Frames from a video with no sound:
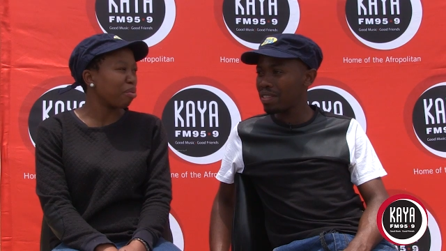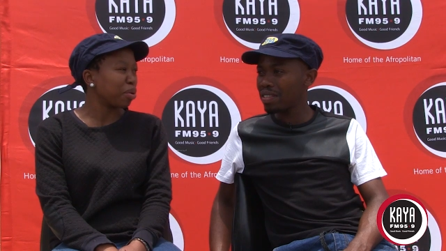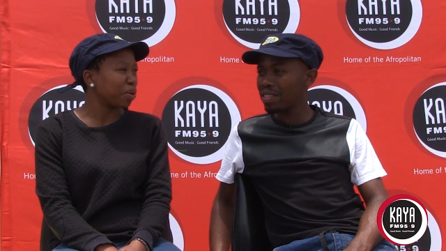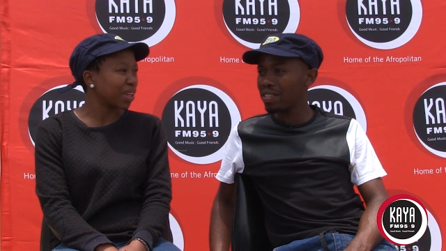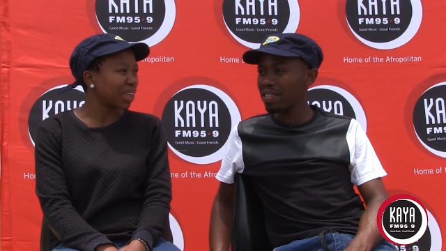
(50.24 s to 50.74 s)

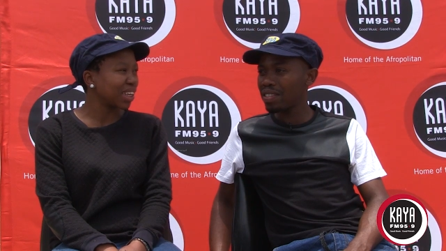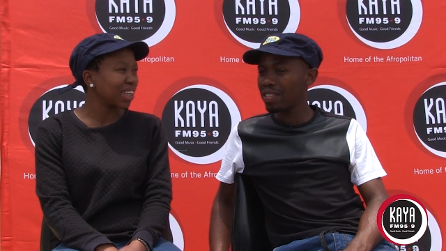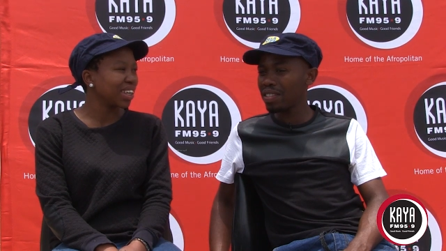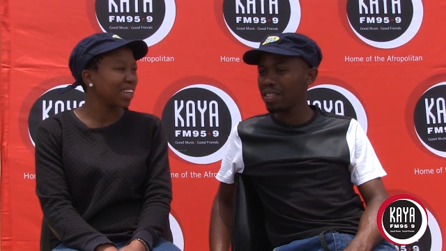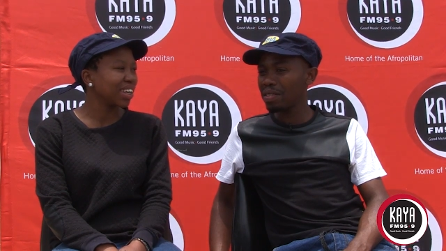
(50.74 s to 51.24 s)
Speaker 1: about
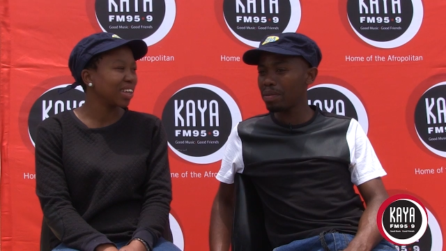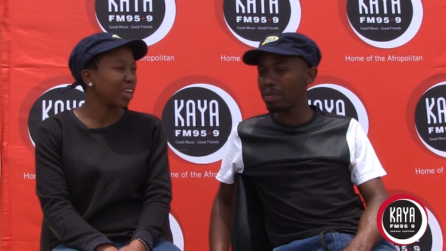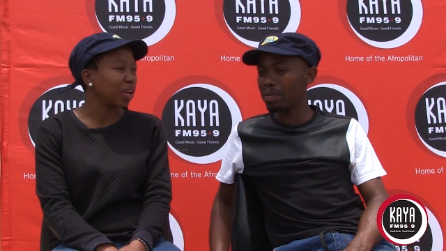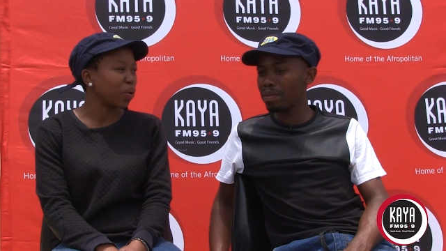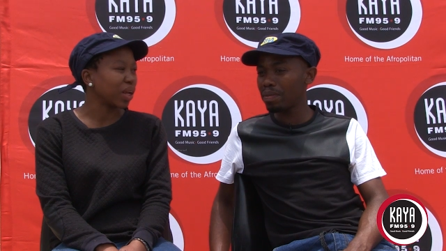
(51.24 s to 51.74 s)

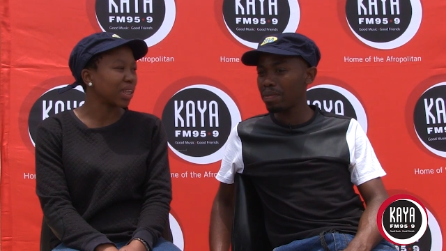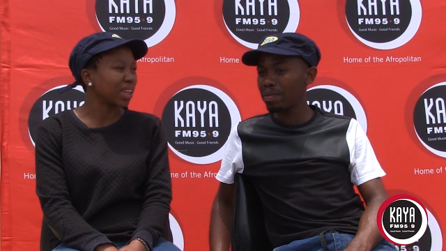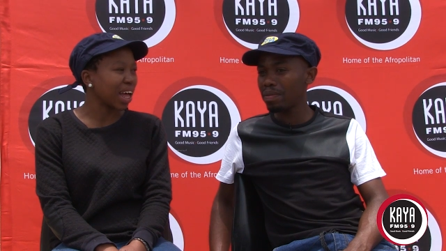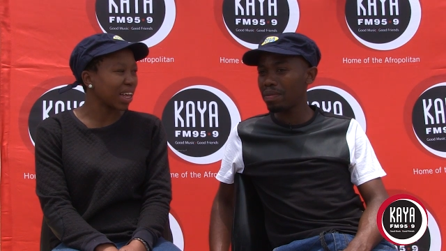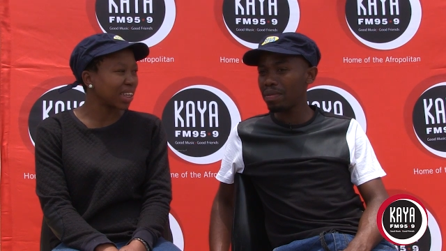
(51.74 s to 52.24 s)
it. It was
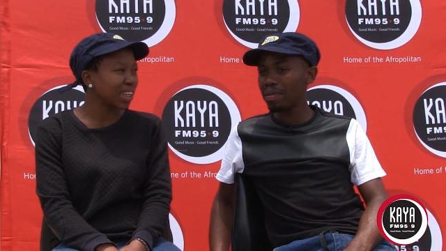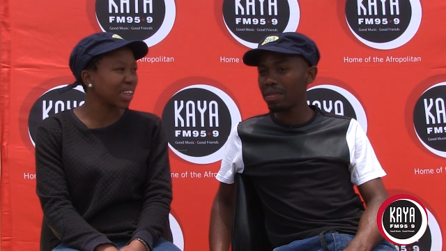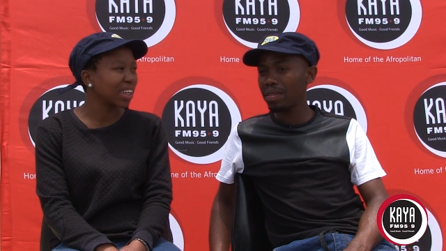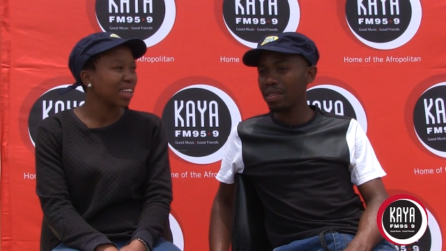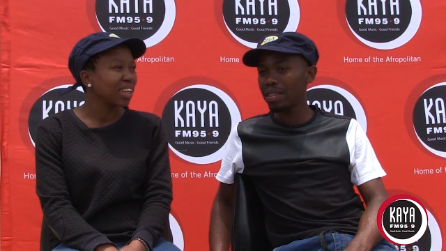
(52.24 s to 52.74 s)
nice.
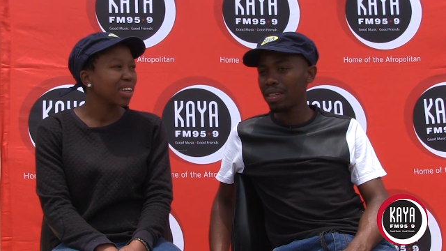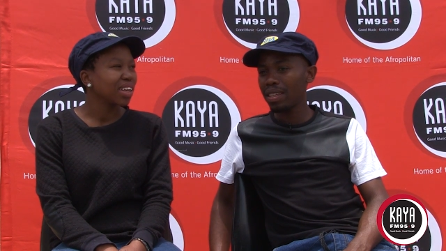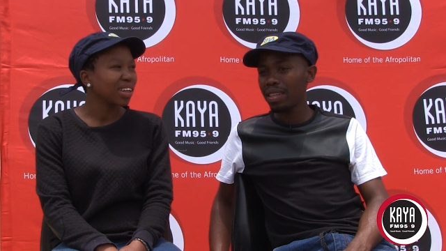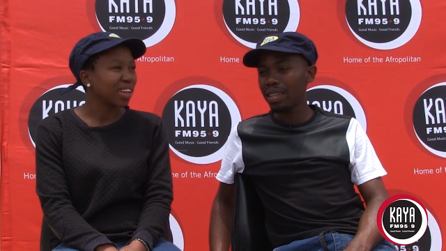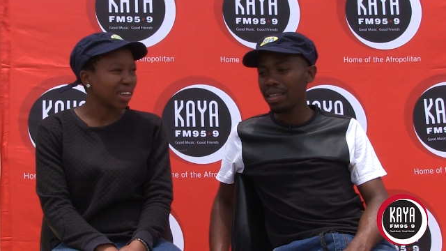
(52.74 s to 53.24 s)

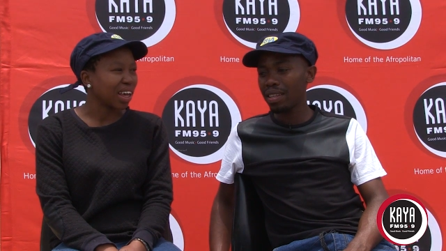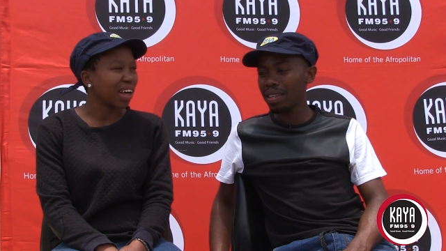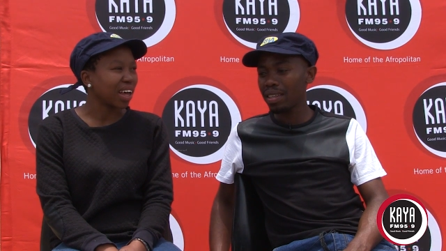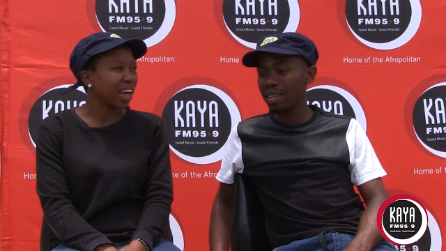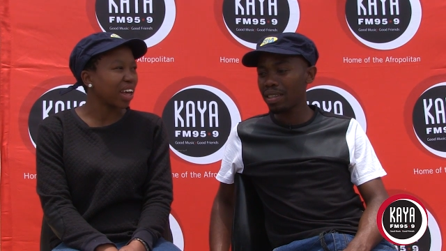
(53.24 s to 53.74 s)

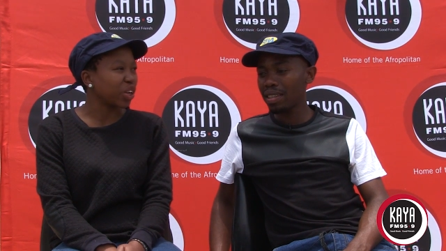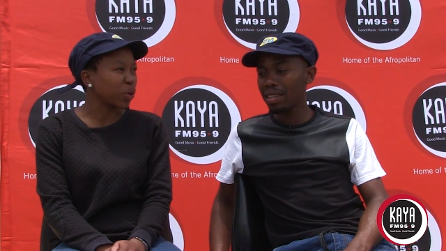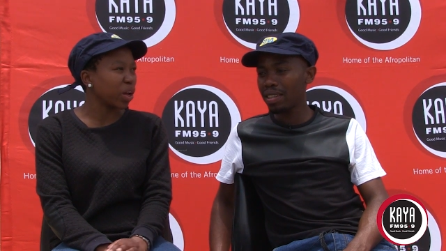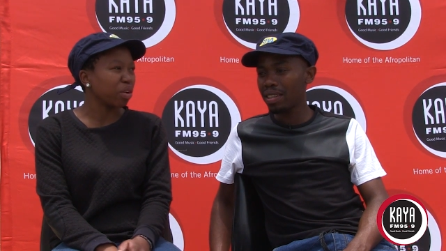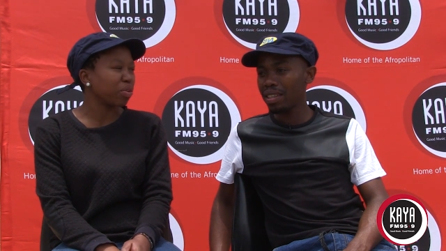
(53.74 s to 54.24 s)
Yeah, I
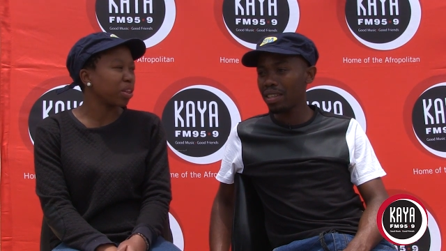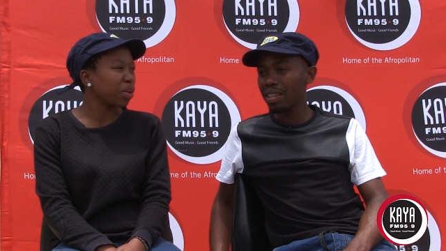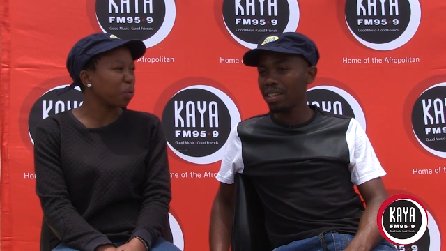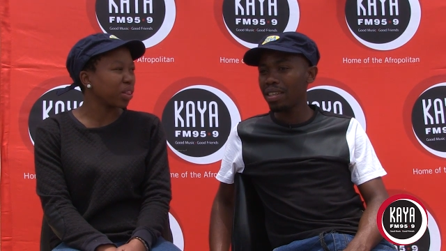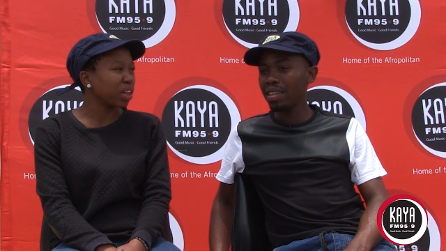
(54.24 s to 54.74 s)
enjoy
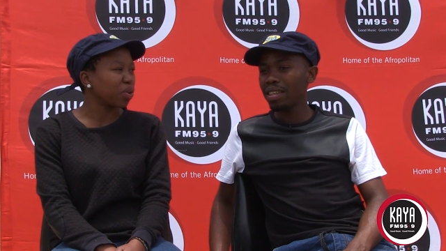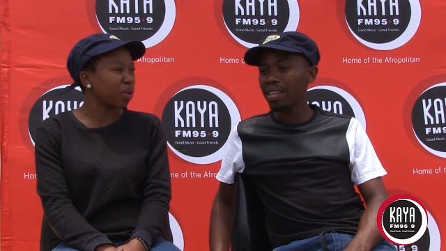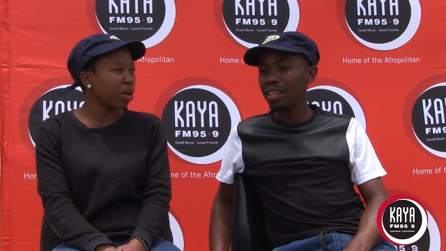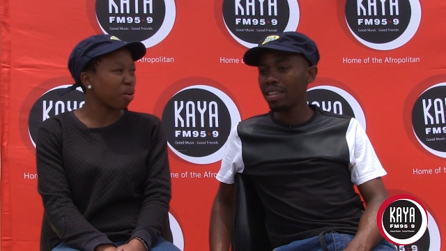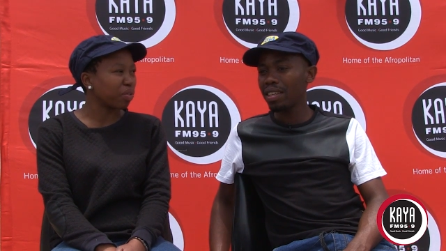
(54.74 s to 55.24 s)
everything we did
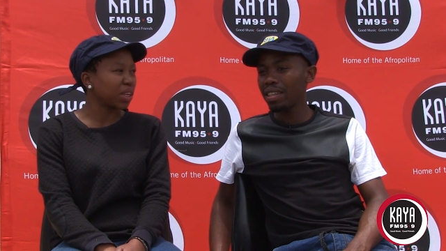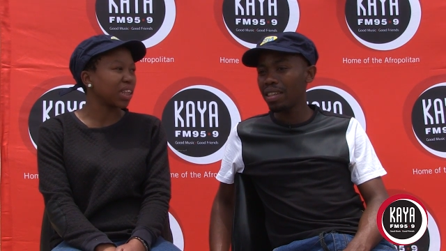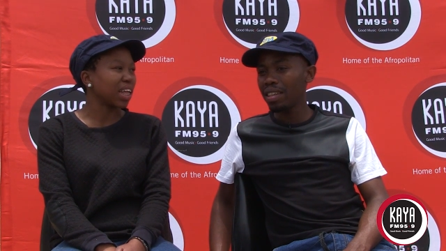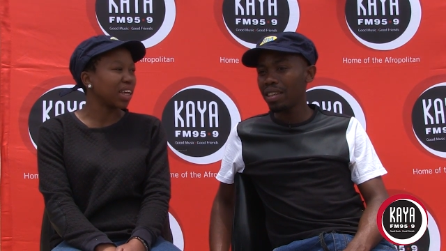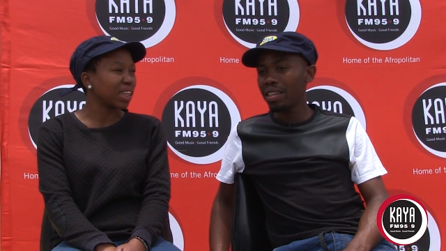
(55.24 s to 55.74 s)
on our
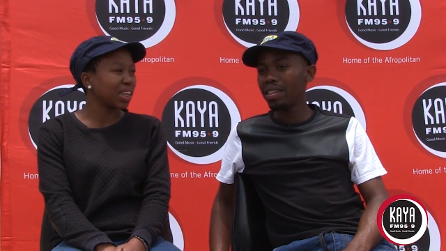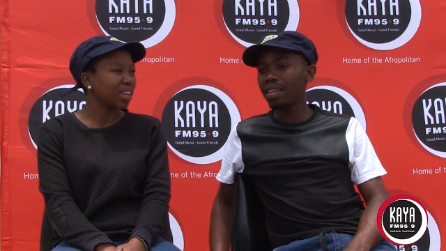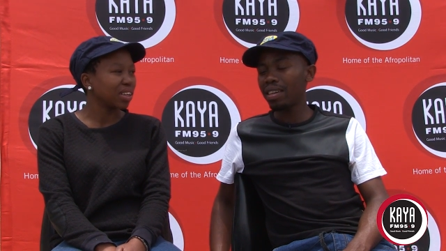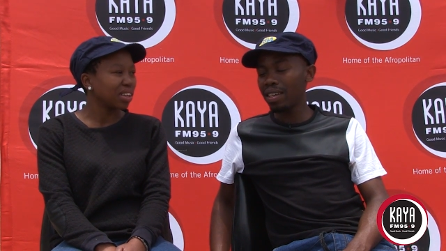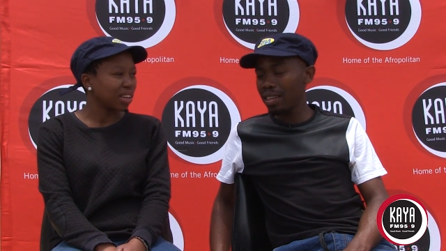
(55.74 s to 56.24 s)
first date.
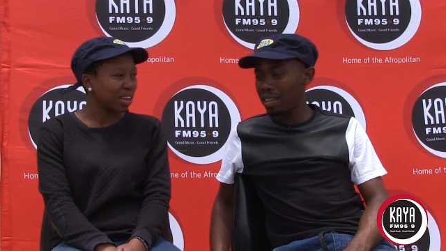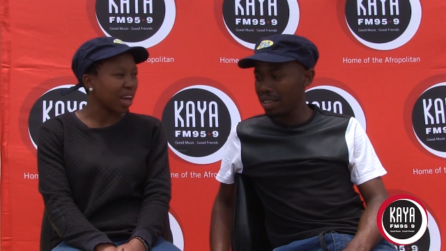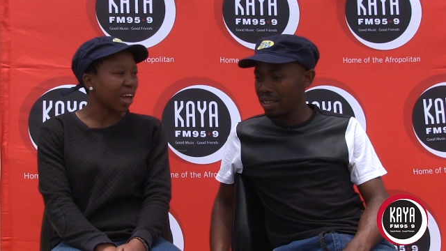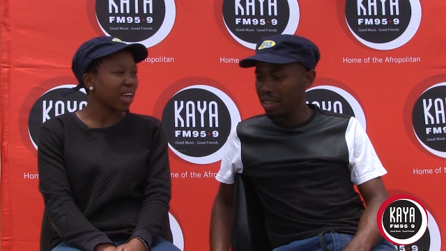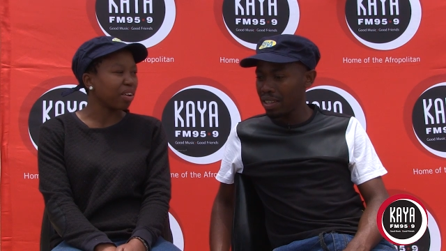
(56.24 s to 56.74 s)

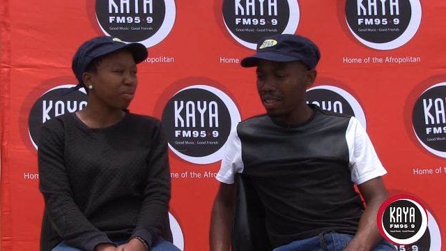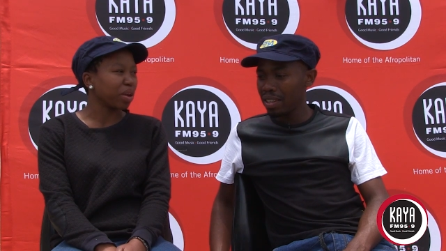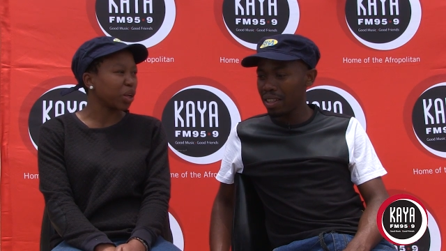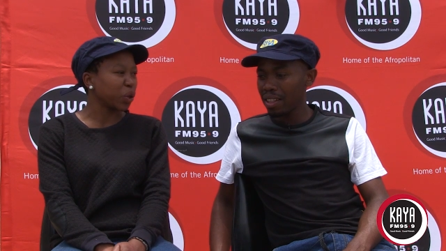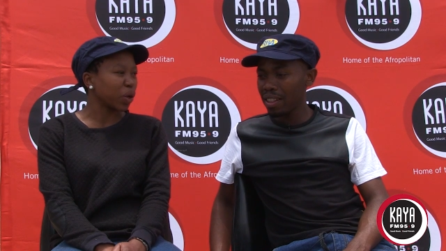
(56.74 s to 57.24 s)
Yeah, I
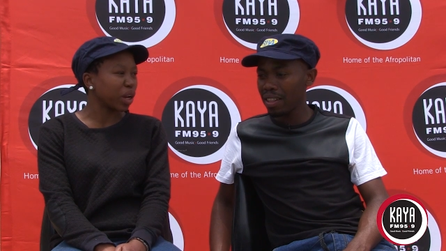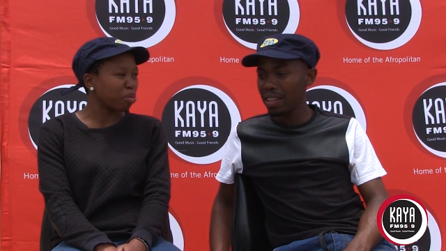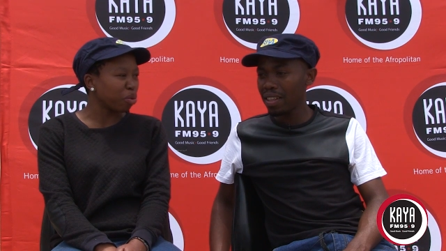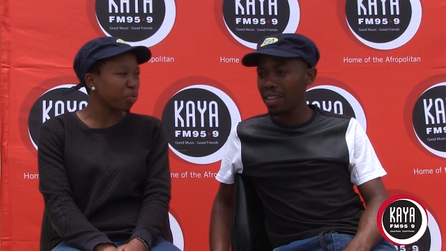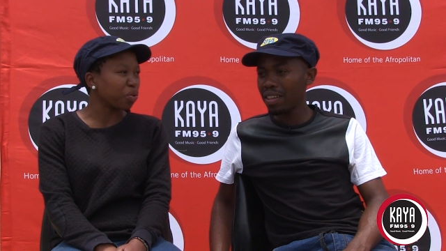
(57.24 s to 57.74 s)
even enjoy
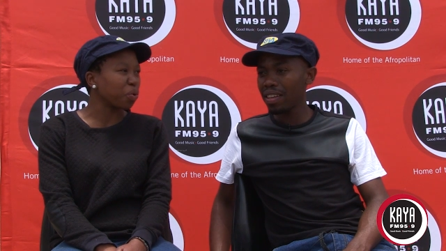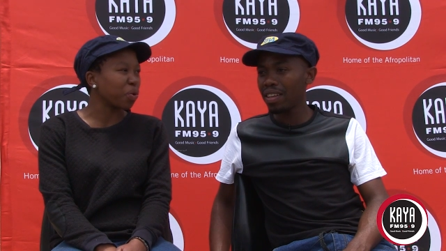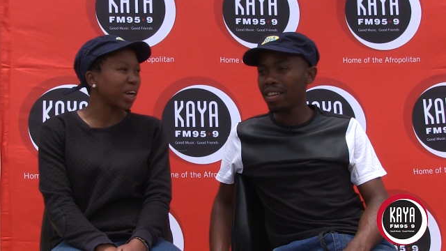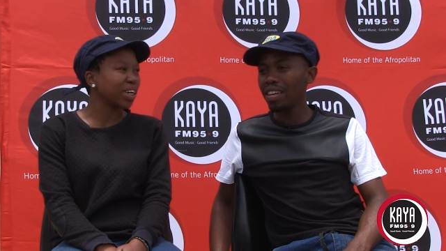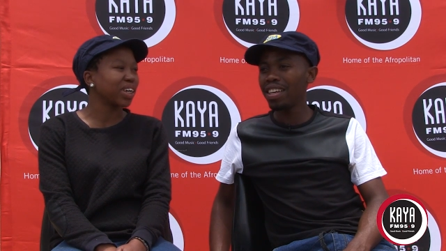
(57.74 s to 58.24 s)
the movie
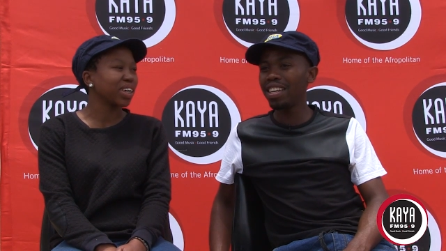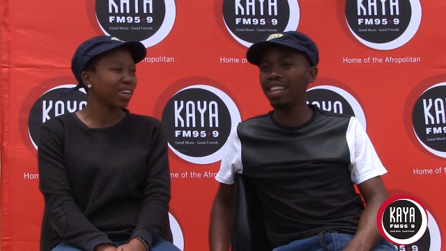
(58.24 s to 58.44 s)
we watched.